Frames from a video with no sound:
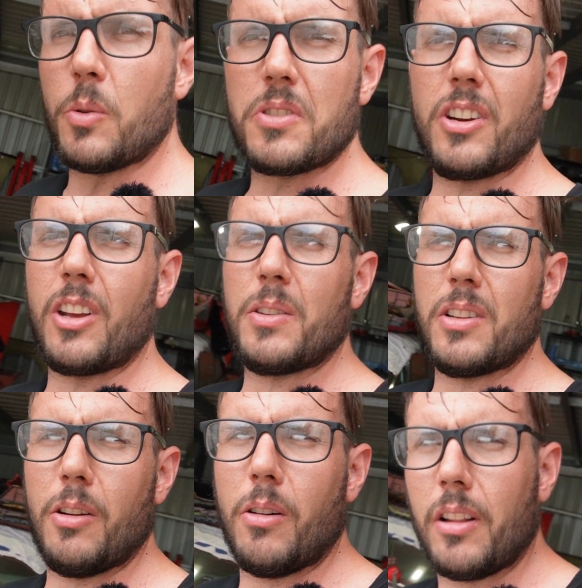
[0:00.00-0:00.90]
you I wasn't going to go into
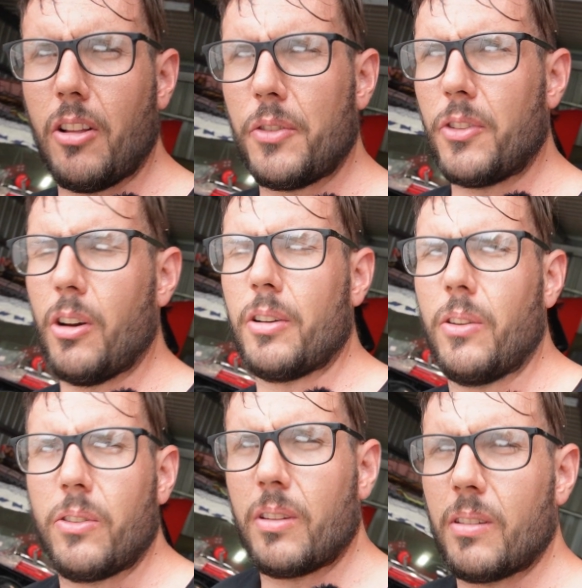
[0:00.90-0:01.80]
lowrider lifestyle
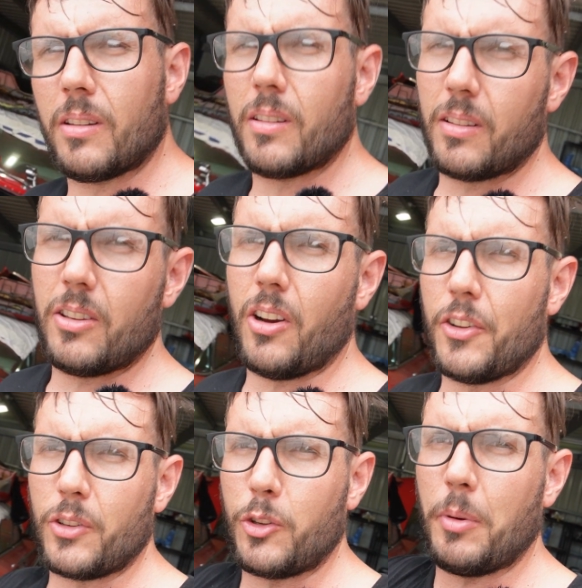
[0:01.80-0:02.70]
because you
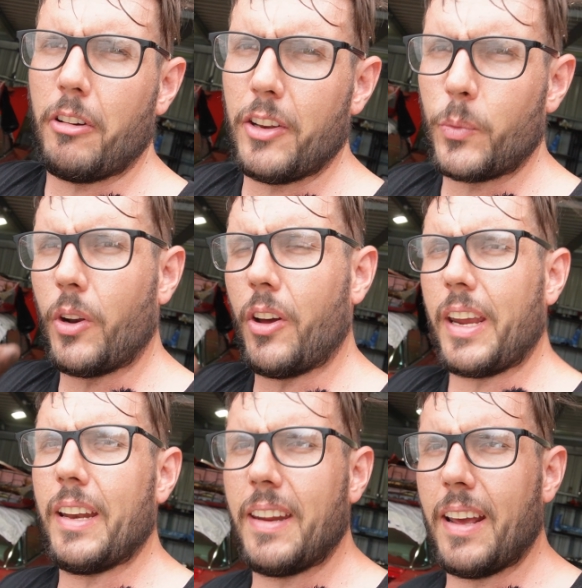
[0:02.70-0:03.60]
guys will experience when I
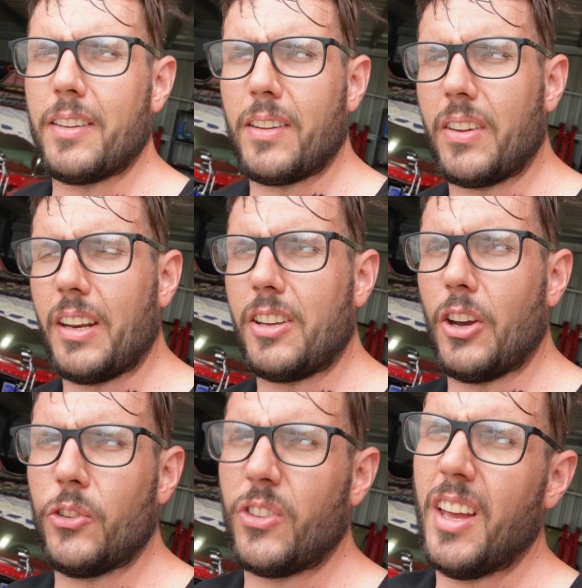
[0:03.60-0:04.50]
get down to the sunny
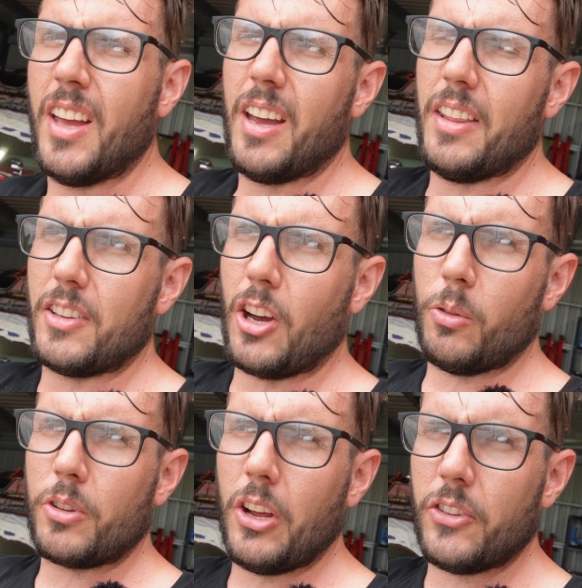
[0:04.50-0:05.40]
coast and the
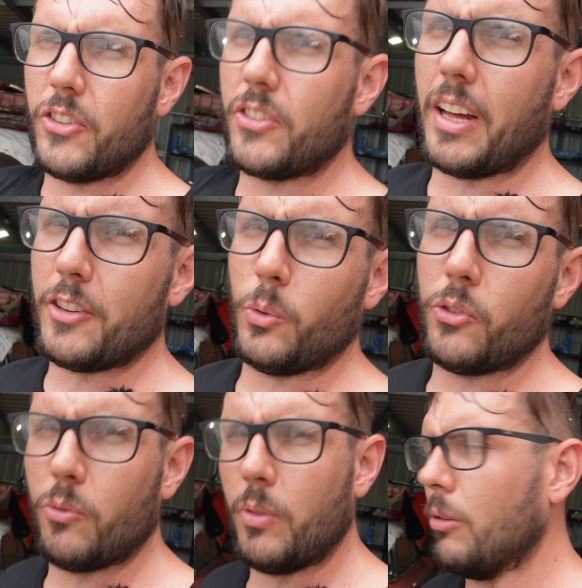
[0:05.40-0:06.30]
Gold Coast and start doing
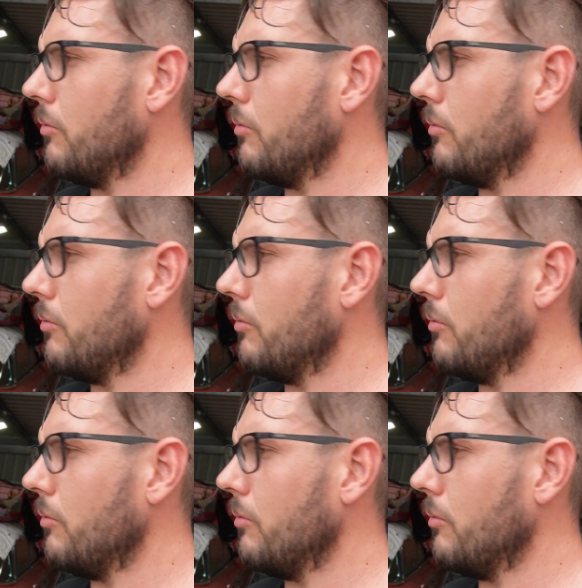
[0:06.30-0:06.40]
some real